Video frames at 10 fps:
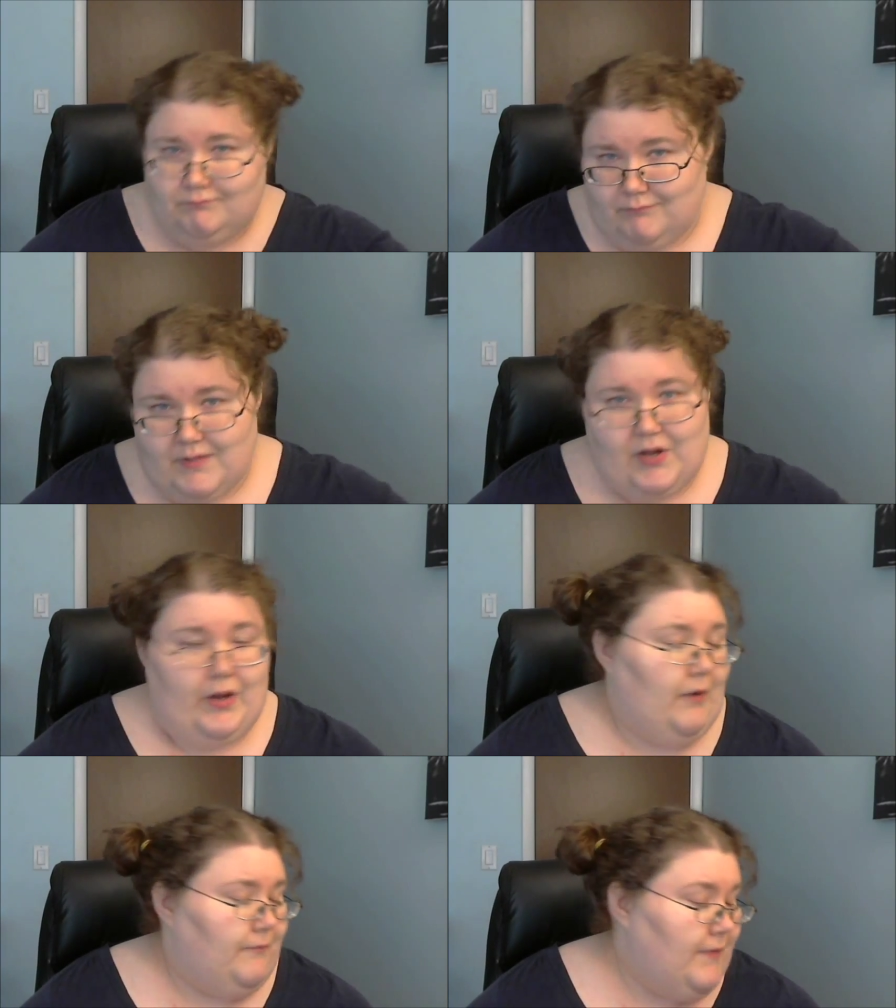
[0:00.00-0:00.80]
There
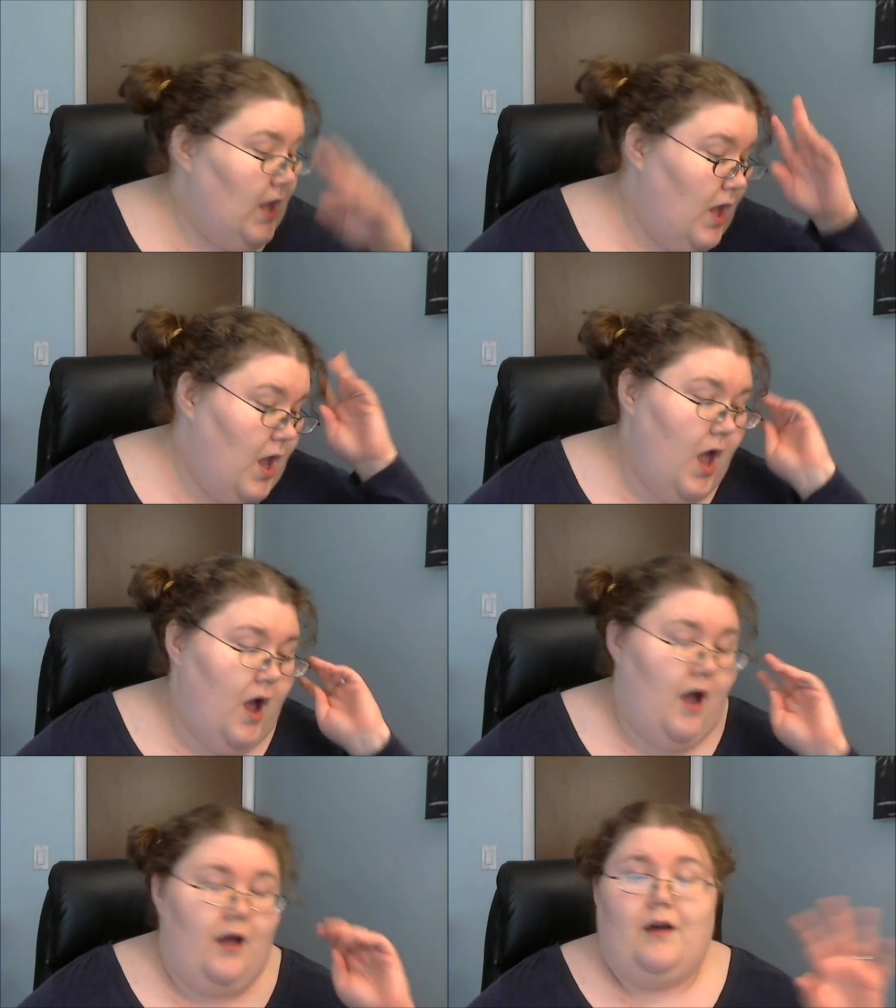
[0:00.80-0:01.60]
you go.
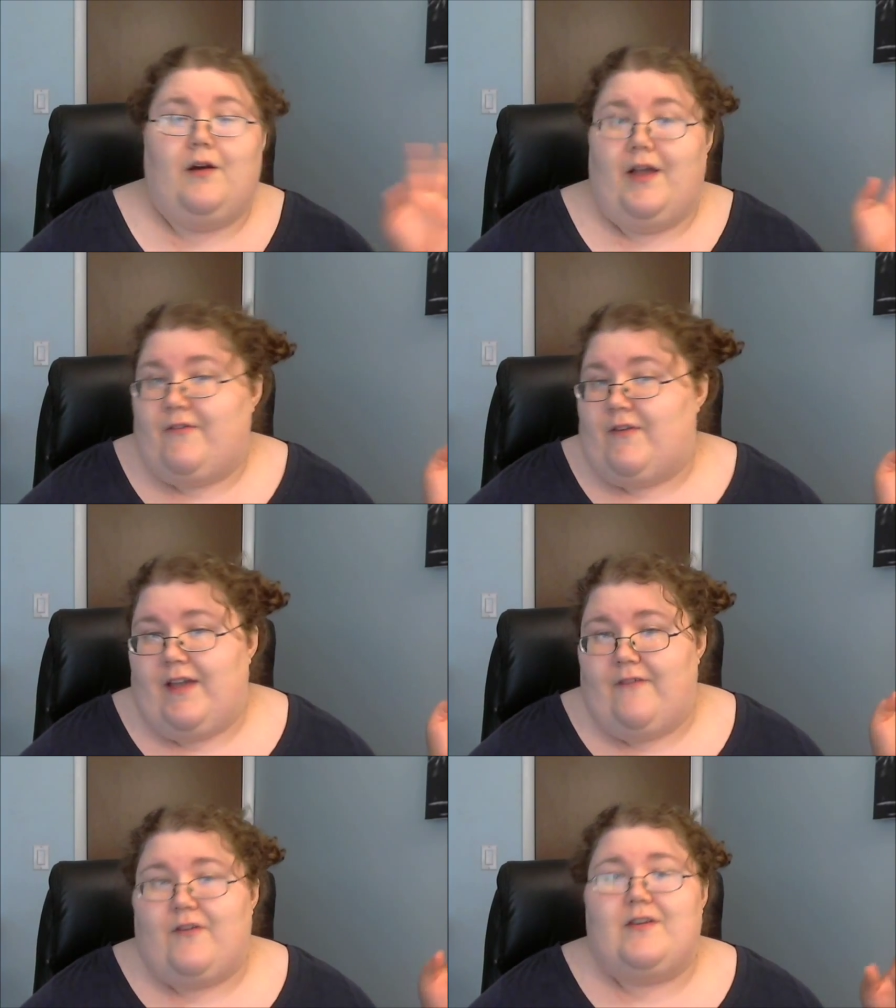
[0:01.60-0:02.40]
If
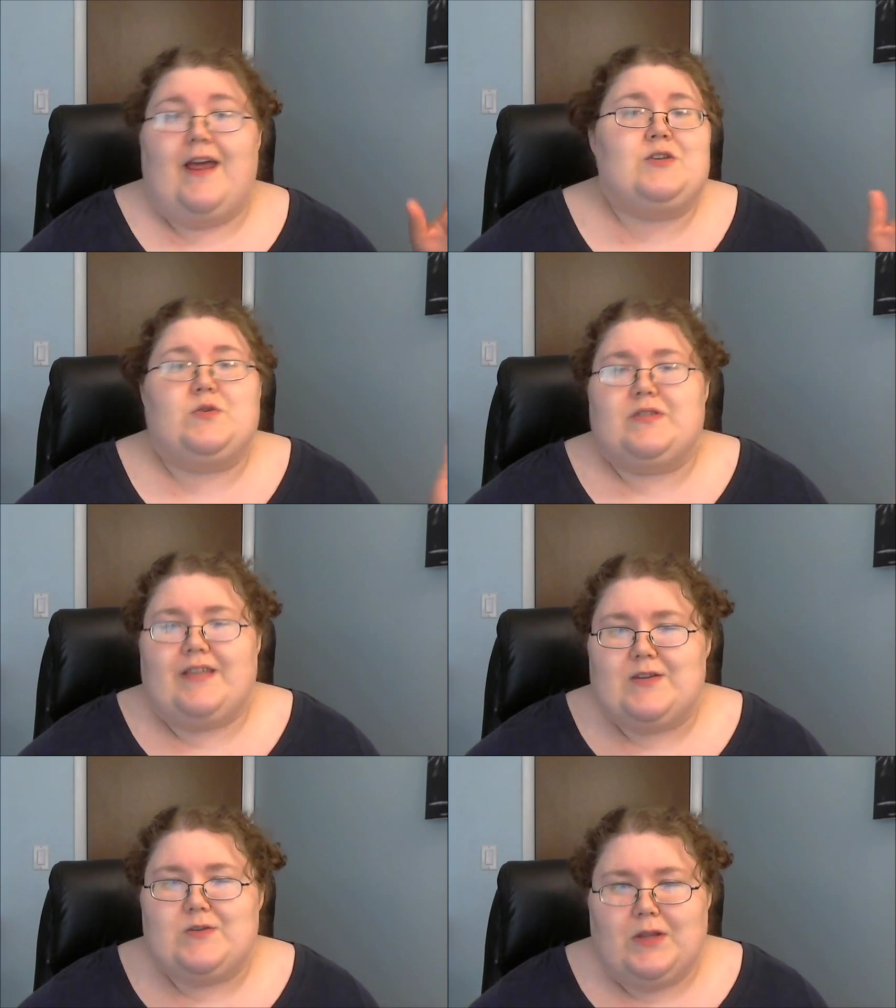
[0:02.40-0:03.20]
a natural
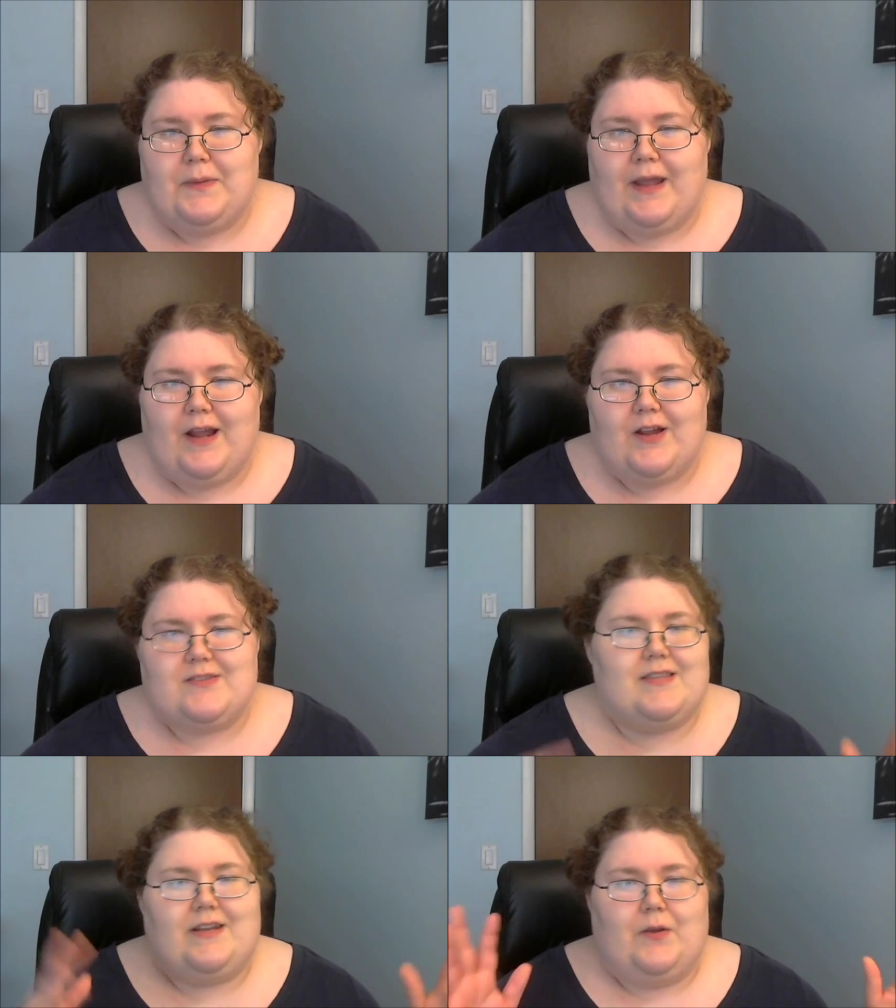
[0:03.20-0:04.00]
schedule
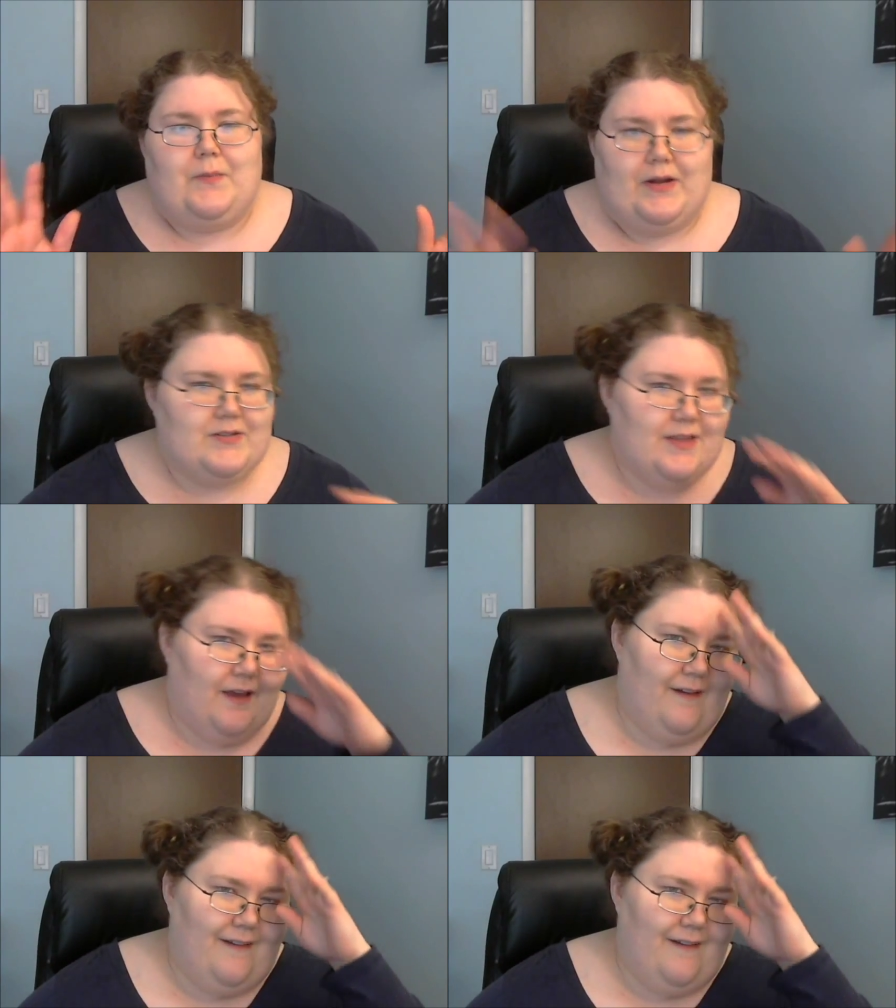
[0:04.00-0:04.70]
appears, then it appears.